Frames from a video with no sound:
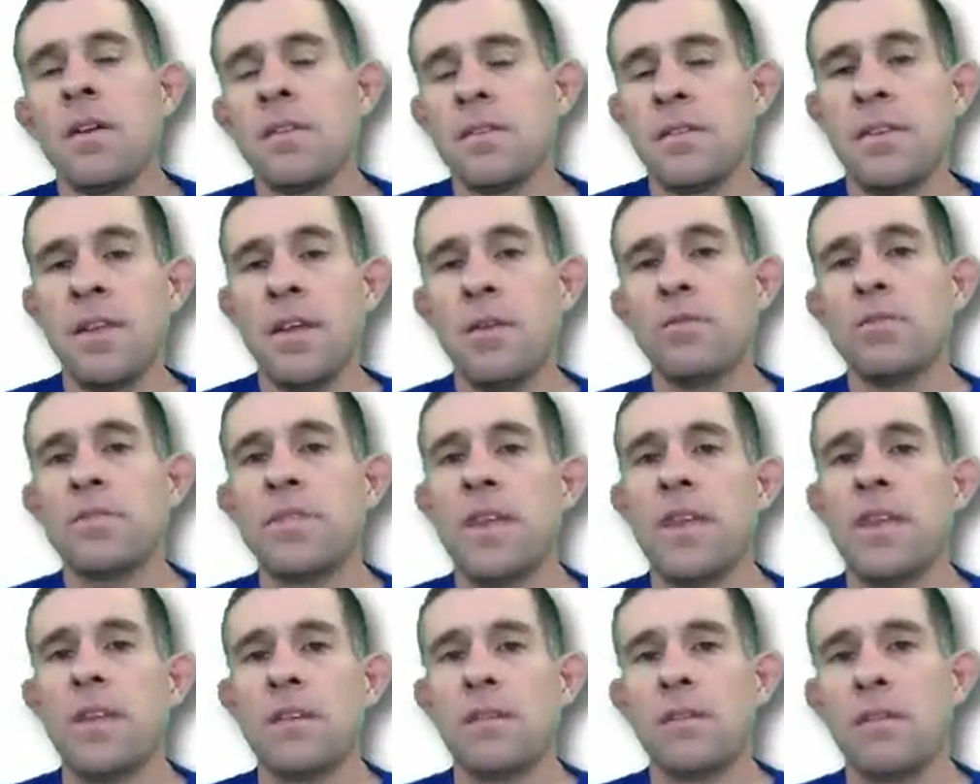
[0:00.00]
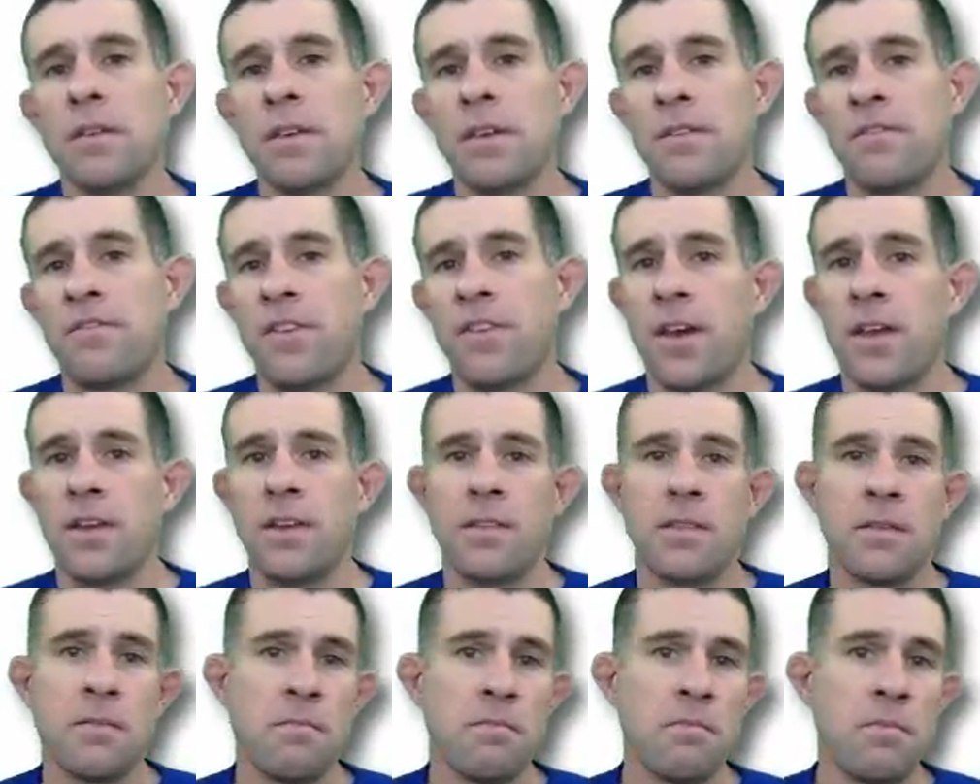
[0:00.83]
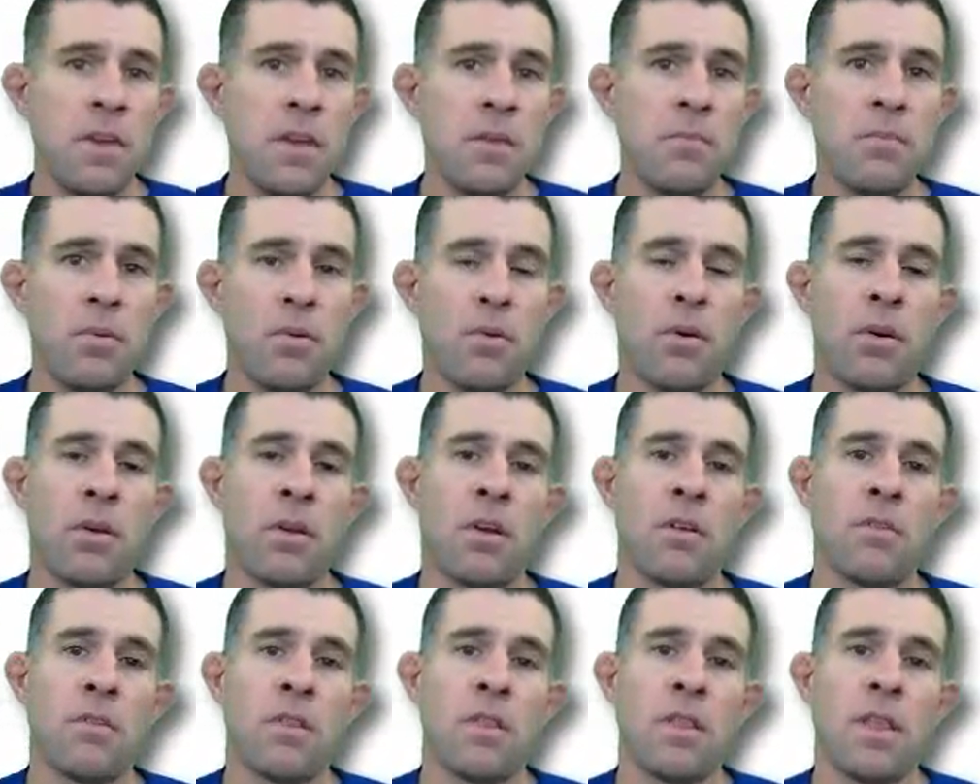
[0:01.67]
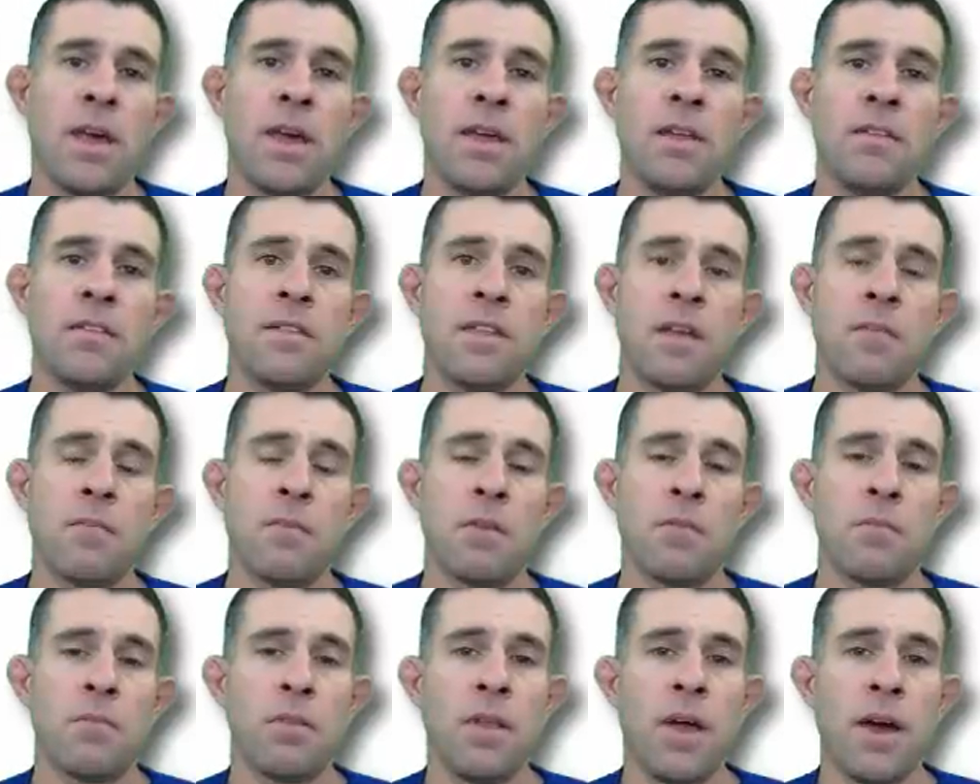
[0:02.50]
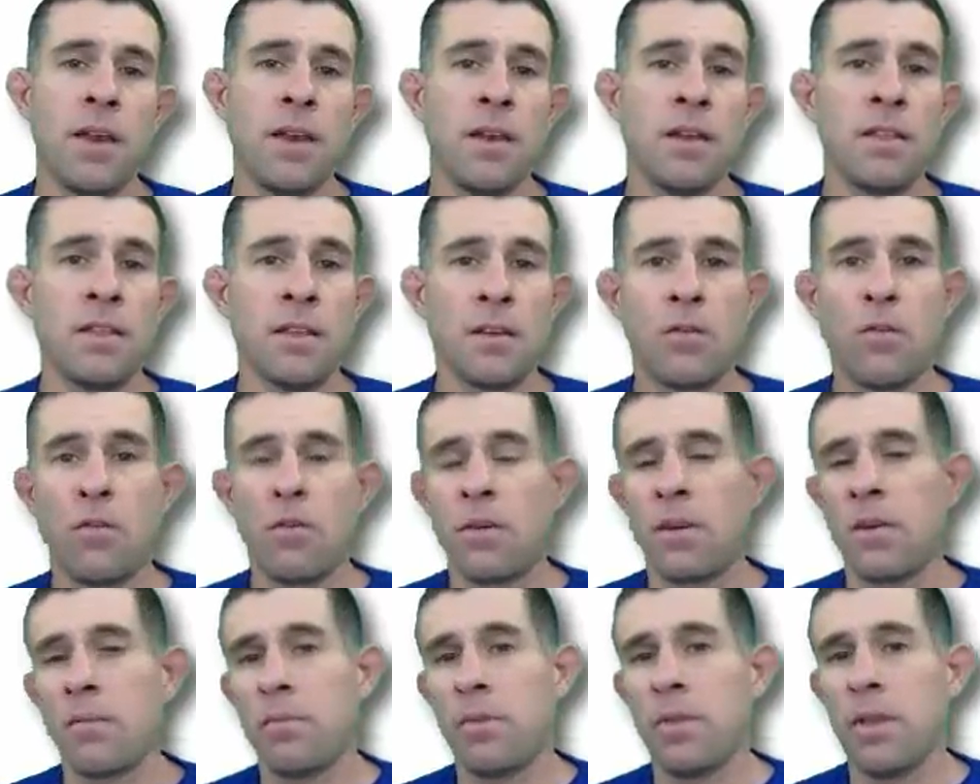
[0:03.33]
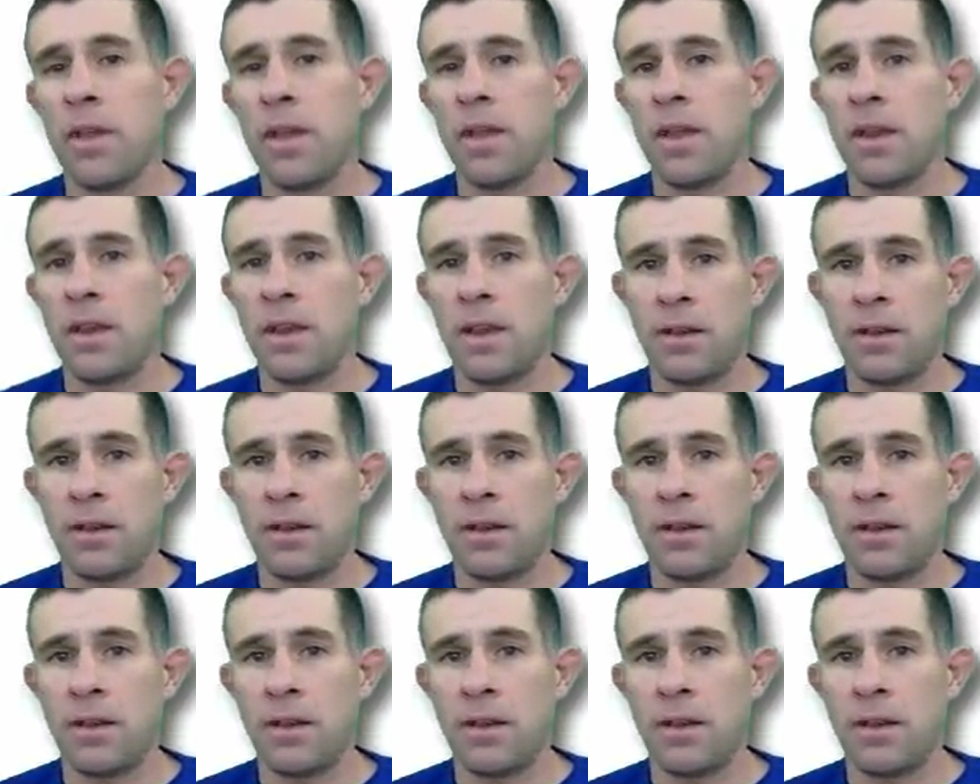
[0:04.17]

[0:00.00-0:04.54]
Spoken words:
Today we're taking a look at finding the midpoint of a line segment plotted in the coordinate plane.